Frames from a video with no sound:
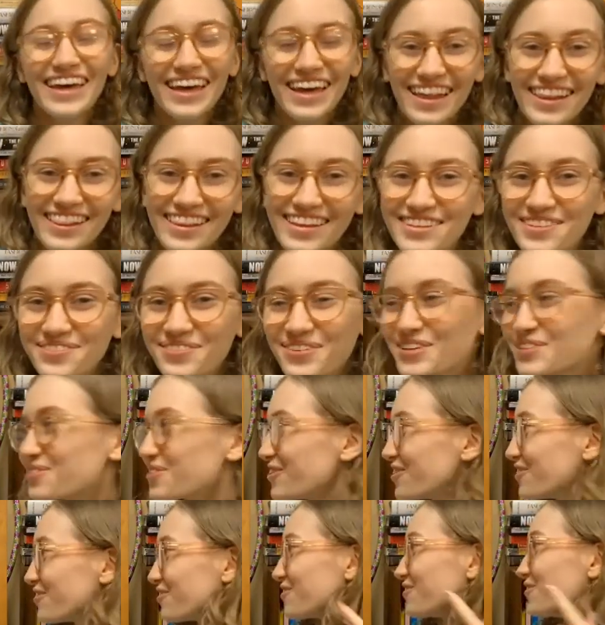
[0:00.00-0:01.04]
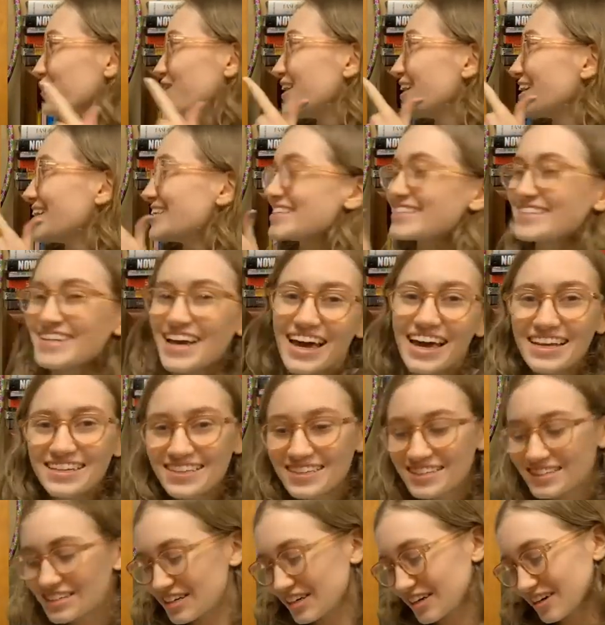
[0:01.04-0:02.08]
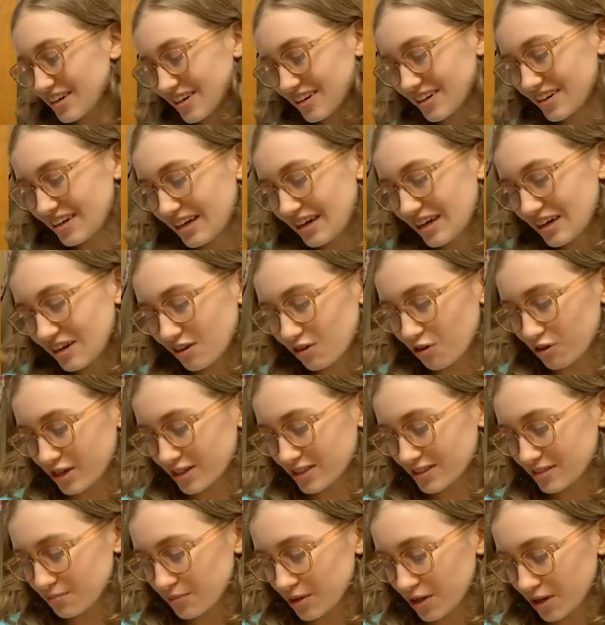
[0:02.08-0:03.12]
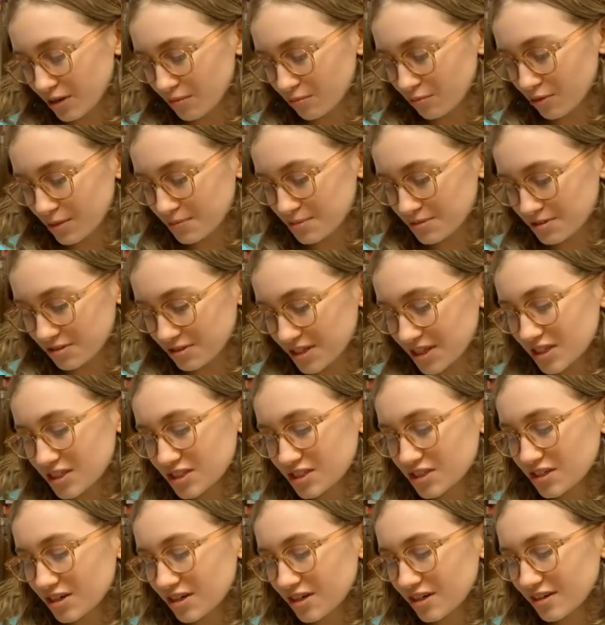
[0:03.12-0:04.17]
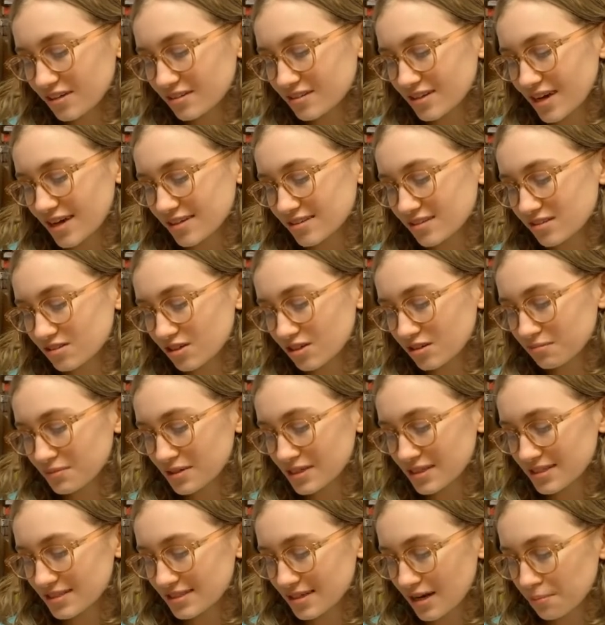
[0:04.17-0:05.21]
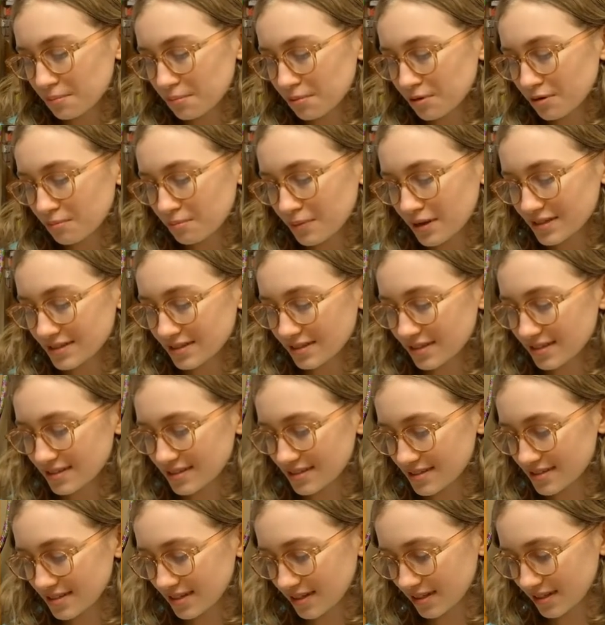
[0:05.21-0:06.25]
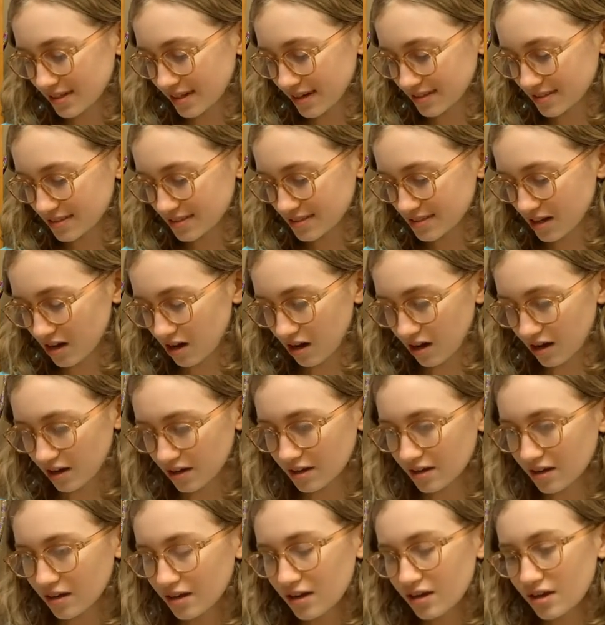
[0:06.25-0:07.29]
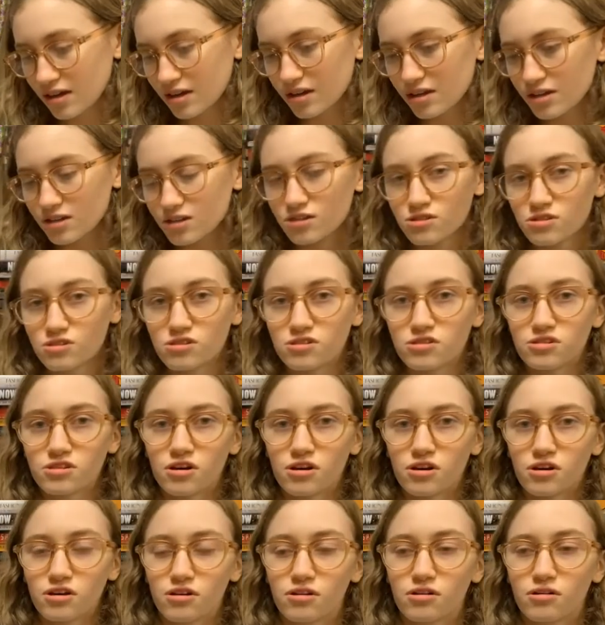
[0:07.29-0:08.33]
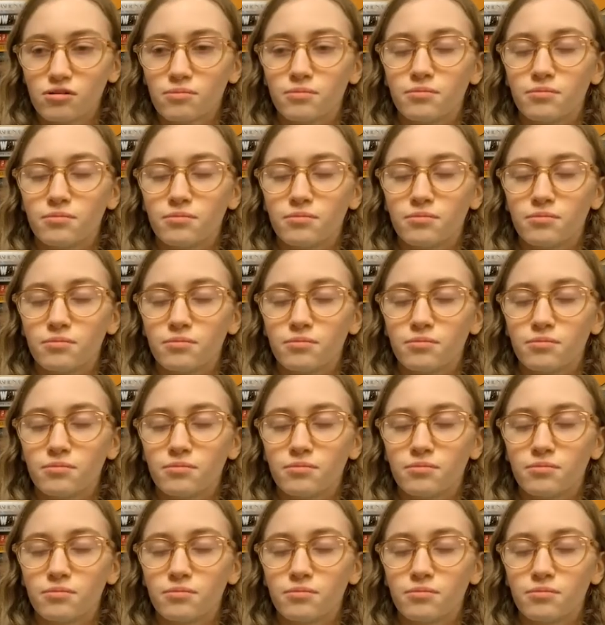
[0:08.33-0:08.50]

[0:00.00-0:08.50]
this week's word of the week is taciturn. According to Merriam-Webster Dictionary, taciturn means temperamentally disinclined to talk. So,